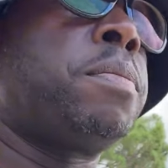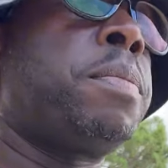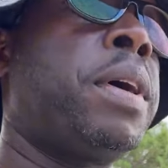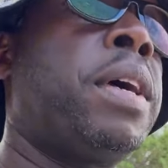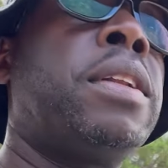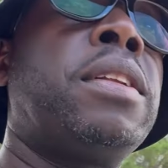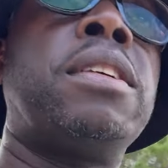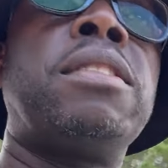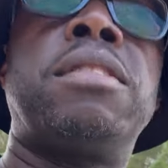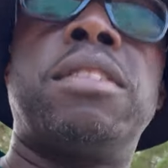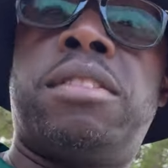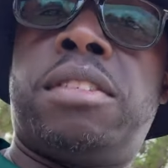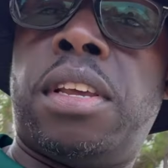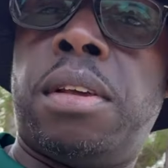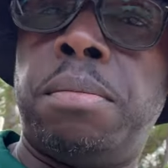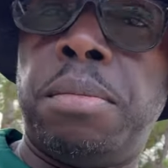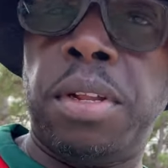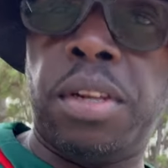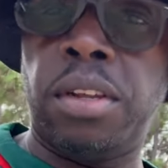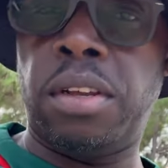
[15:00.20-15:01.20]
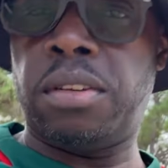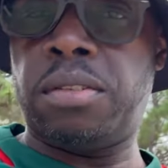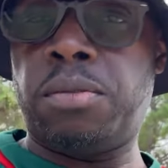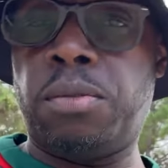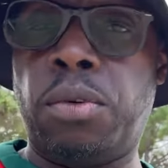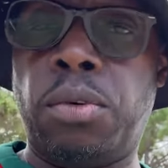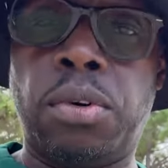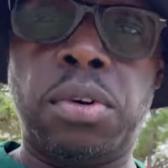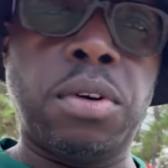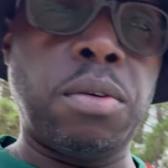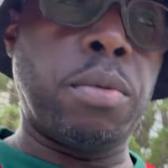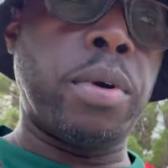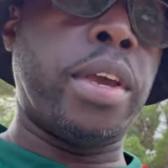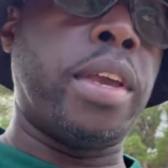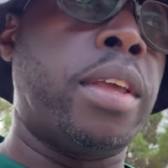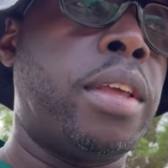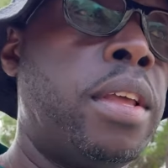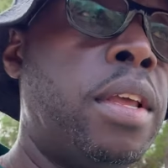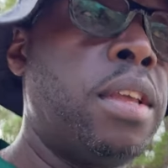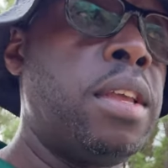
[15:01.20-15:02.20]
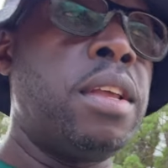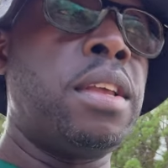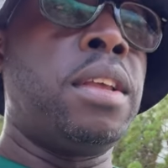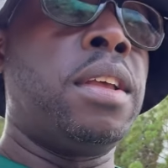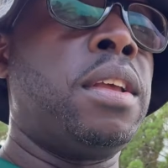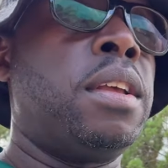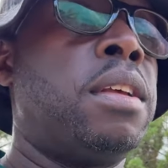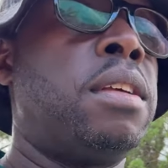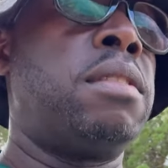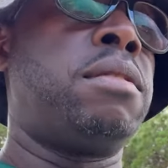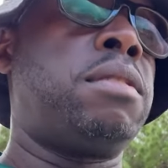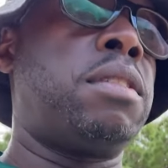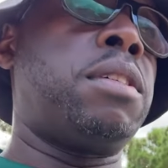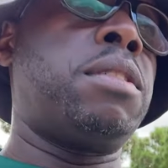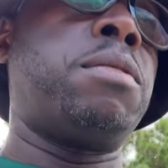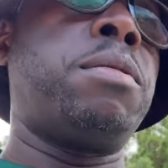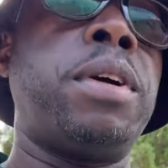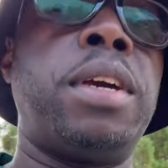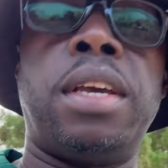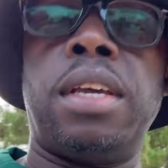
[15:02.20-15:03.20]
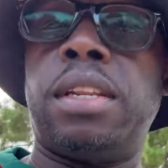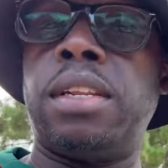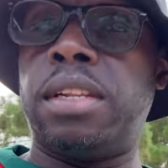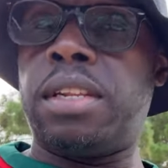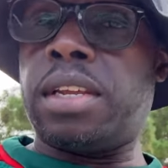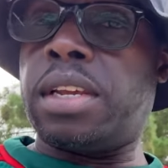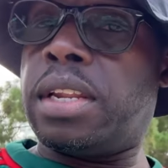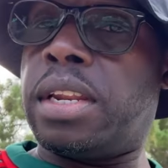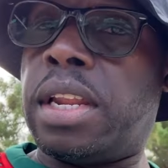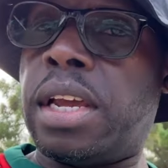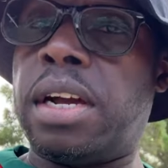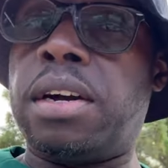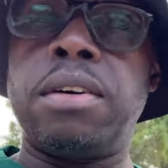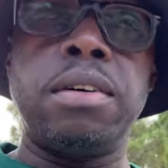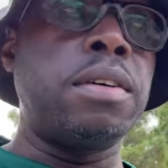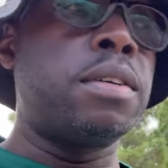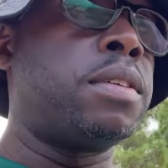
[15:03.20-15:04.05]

Apparently it's a 10-minute walk away. So we're heading there now.